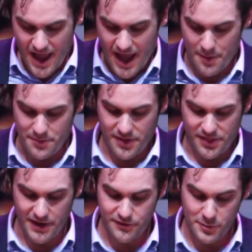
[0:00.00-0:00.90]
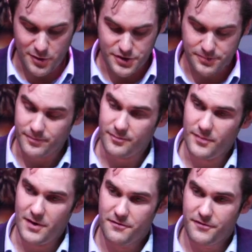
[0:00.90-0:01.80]
Thank you very much
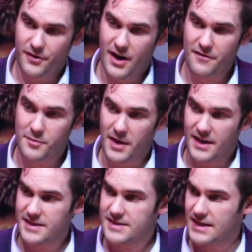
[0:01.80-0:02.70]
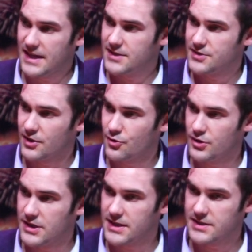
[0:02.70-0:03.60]
for having me. I did say to a
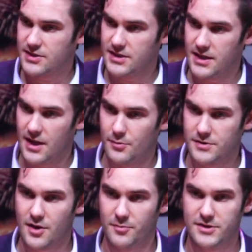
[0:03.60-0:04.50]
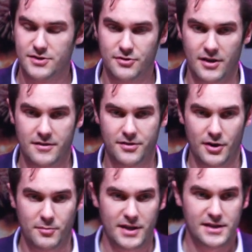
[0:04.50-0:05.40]
colleague yesterday that I was coming to do a
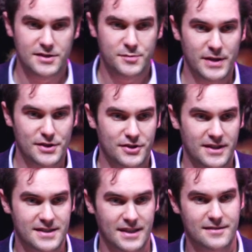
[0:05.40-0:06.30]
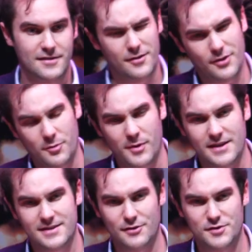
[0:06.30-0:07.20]
30-minute speech, and he said 30
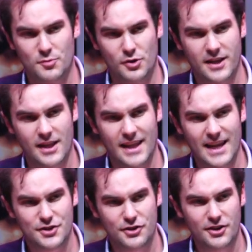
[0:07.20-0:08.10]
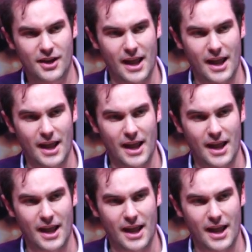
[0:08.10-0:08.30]
minutes sounds more like a lecture.